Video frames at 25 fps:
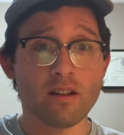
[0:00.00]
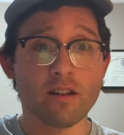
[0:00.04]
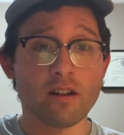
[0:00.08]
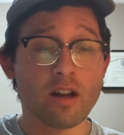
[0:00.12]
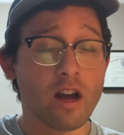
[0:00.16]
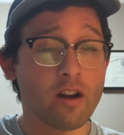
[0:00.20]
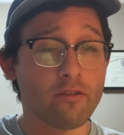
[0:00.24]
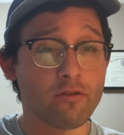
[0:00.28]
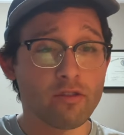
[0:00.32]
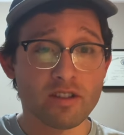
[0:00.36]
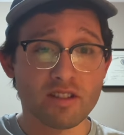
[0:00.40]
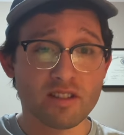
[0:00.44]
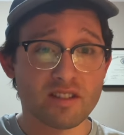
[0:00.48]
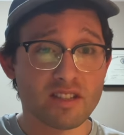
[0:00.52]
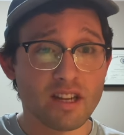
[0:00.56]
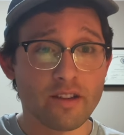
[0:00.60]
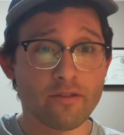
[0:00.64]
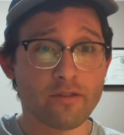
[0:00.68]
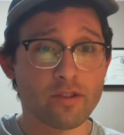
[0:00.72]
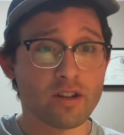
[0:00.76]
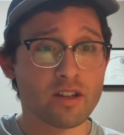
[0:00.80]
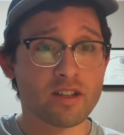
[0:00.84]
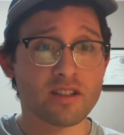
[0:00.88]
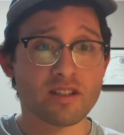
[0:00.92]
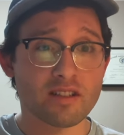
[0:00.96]
a
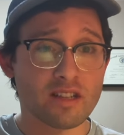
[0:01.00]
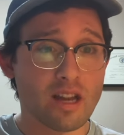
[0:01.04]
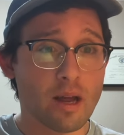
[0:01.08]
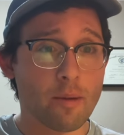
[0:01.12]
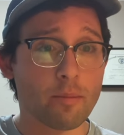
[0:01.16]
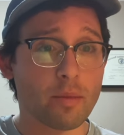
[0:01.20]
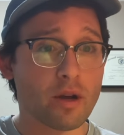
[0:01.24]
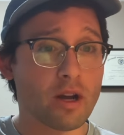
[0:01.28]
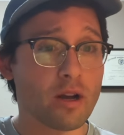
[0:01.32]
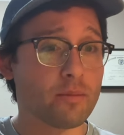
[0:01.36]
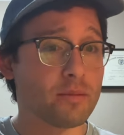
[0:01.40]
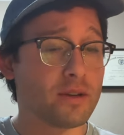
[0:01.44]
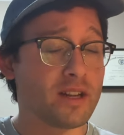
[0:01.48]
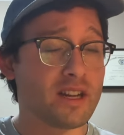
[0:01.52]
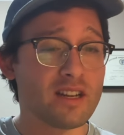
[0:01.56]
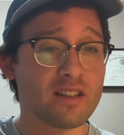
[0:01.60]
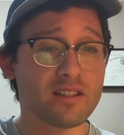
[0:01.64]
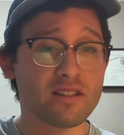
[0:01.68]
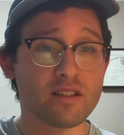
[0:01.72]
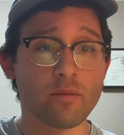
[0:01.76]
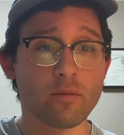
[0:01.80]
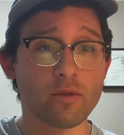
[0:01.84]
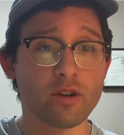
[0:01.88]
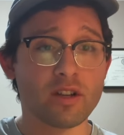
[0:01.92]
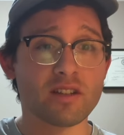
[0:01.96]
receiver to step up, needed
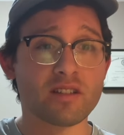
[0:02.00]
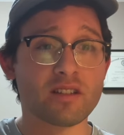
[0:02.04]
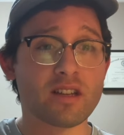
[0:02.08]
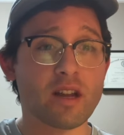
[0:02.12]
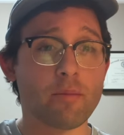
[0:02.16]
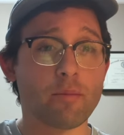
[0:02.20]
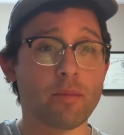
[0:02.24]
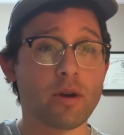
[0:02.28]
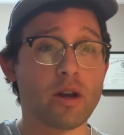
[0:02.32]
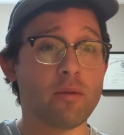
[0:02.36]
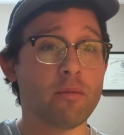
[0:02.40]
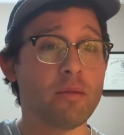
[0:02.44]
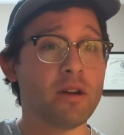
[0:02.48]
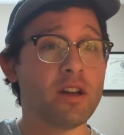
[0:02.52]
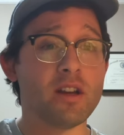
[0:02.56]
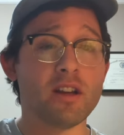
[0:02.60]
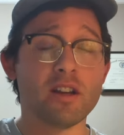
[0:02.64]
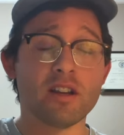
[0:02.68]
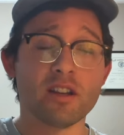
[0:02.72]
someone to step up,